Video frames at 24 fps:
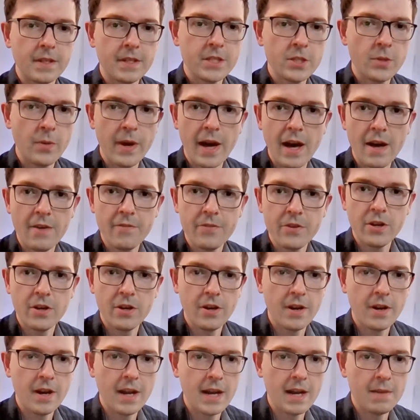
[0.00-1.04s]
So I have
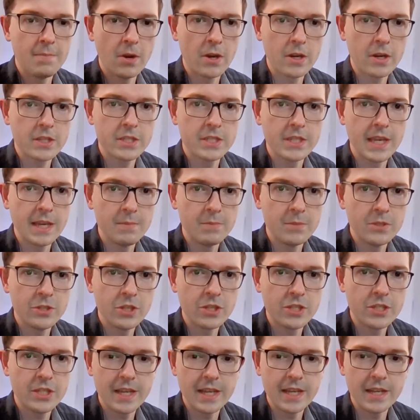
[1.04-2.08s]
your mark scheme
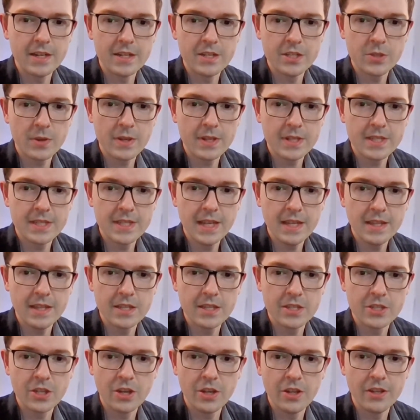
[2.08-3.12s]
just here, so I'll send
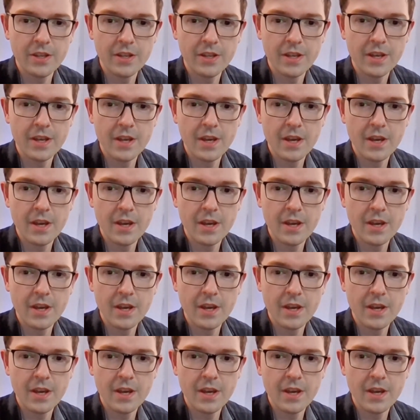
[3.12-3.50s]
this on